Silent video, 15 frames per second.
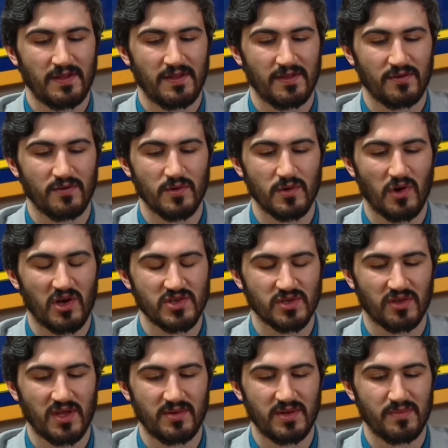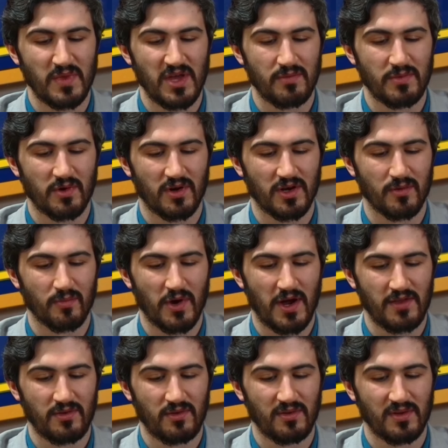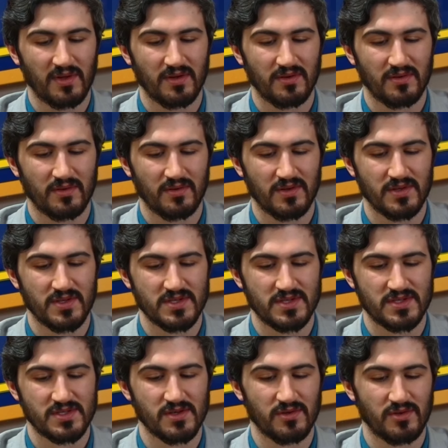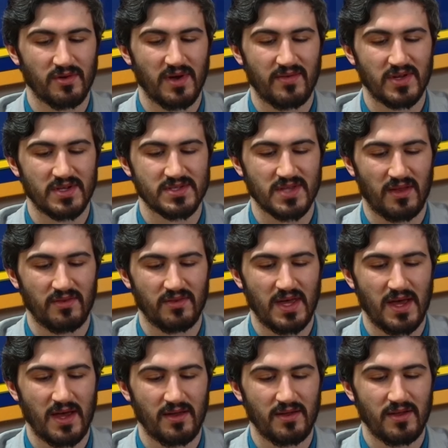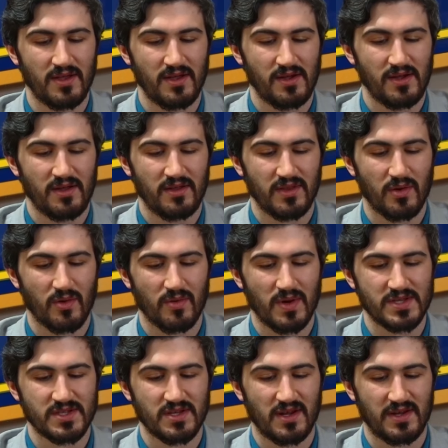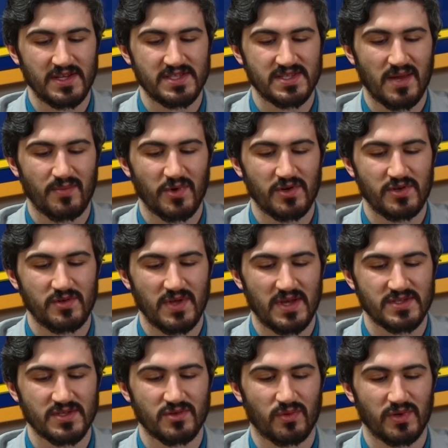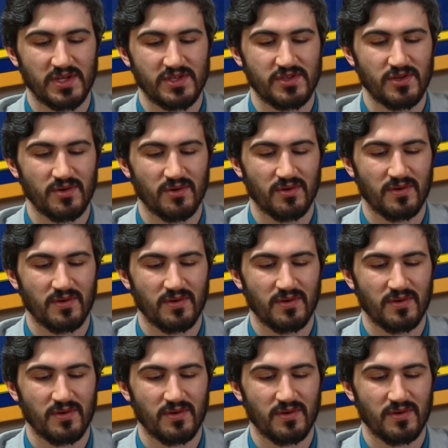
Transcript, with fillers: who also claimed he may have been running a brothel. Still no evidence on that. They were arrested on December 2022.